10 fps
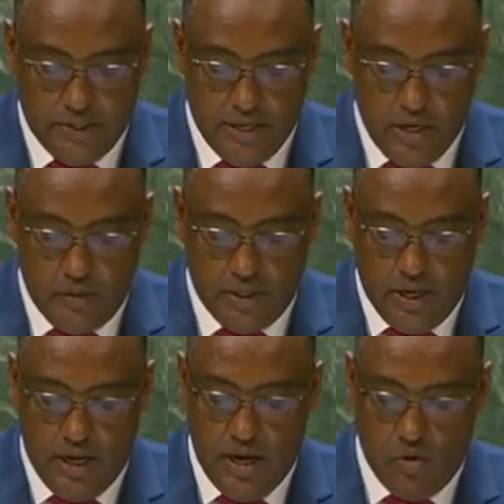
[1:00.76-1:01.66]
My
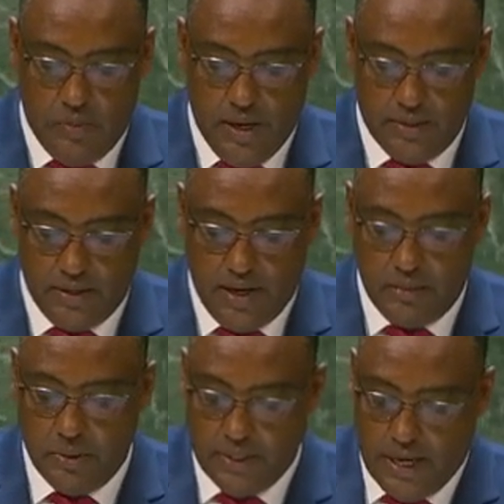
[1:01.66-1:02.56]
appreciation
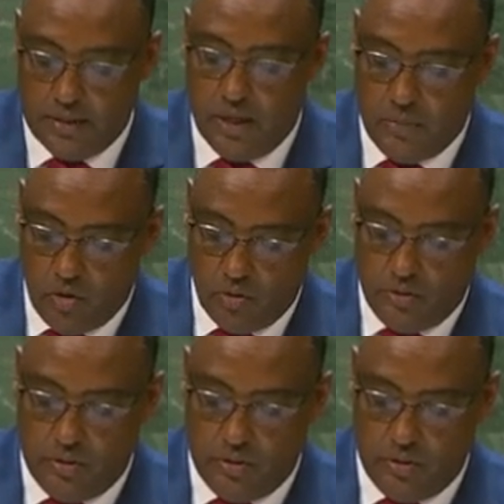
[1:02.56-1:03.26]
also goes to Mr.